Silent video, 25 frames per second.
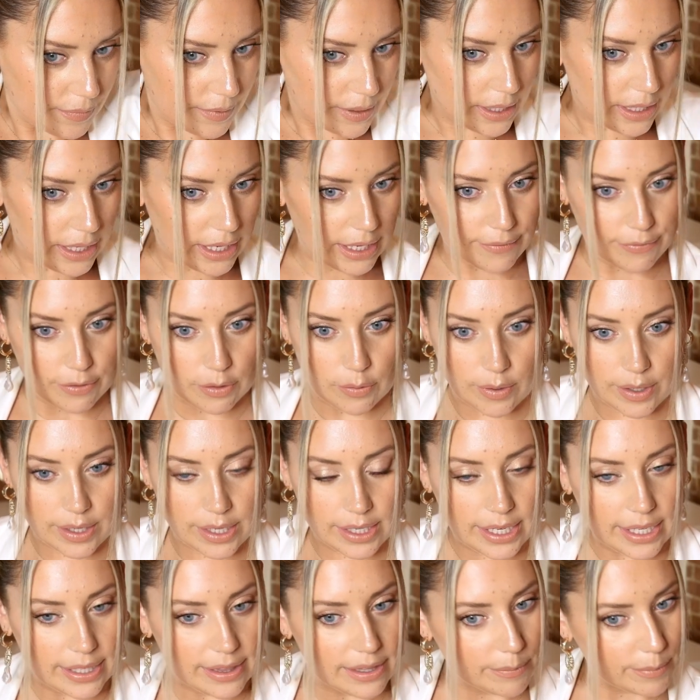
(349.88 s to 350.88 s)
And if you want to
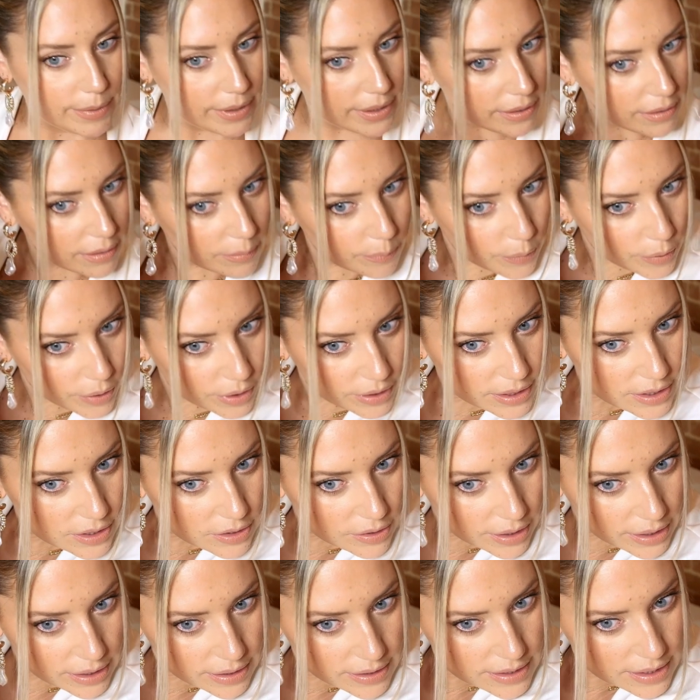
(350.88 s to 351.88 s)
get them a little more
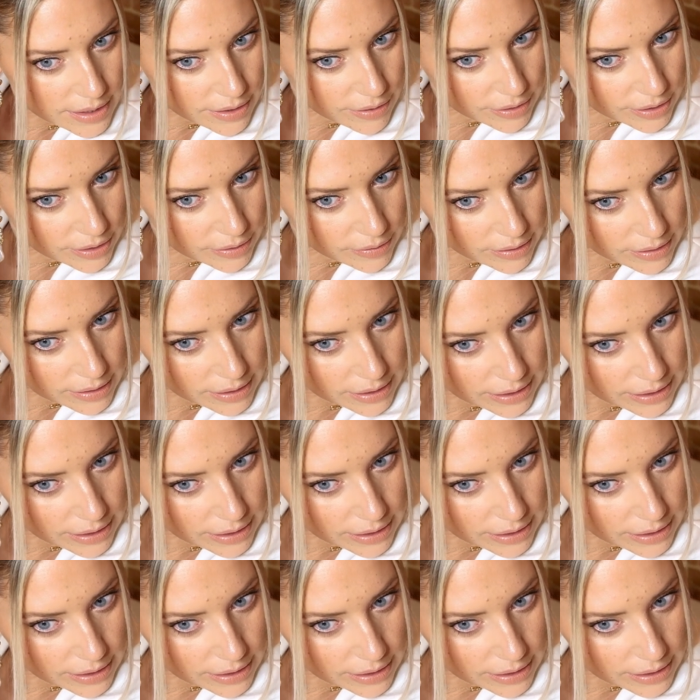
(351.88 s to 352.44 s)
straight too, you can